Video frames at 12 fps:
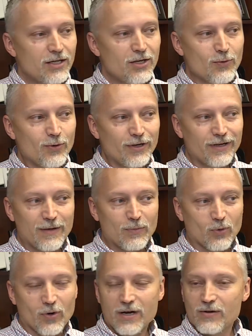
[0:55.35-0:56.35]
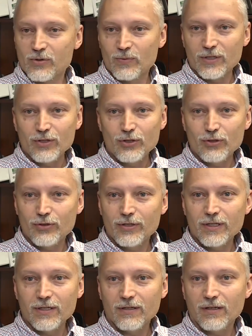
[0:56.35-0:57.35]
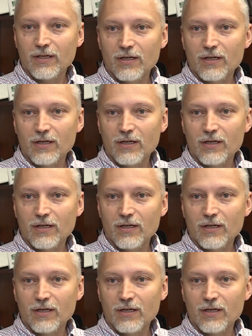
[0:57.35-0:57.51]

you know what? And morale's been good.